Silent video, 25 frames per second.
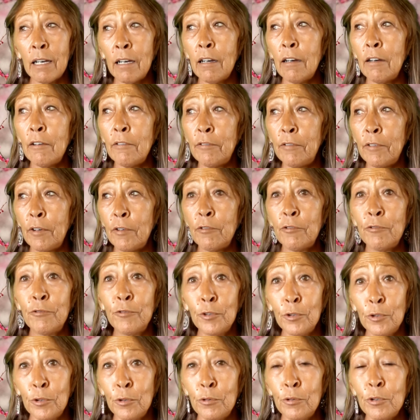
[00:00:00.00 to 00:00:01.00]
of
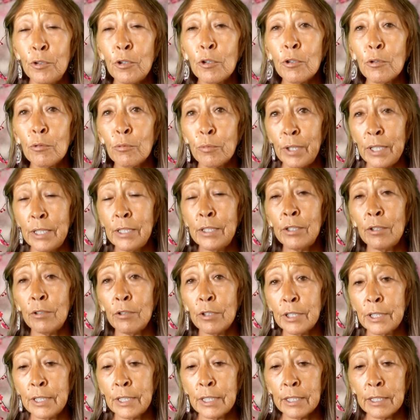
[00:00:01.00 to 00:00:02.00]
food or
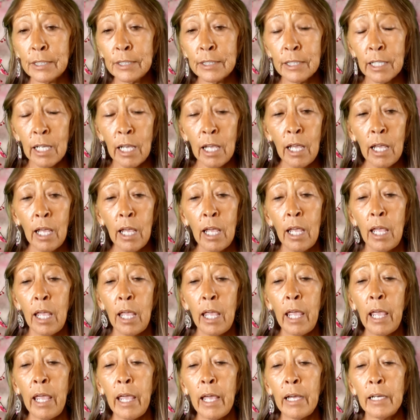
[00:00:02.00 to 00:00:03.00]
resources.
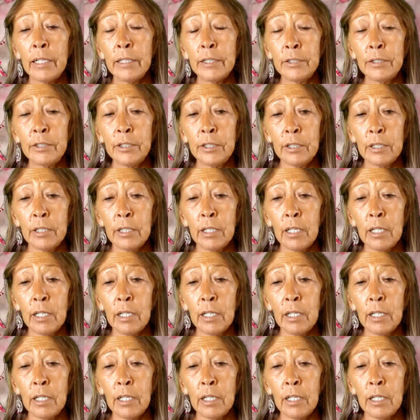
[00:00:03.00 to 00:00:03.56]
And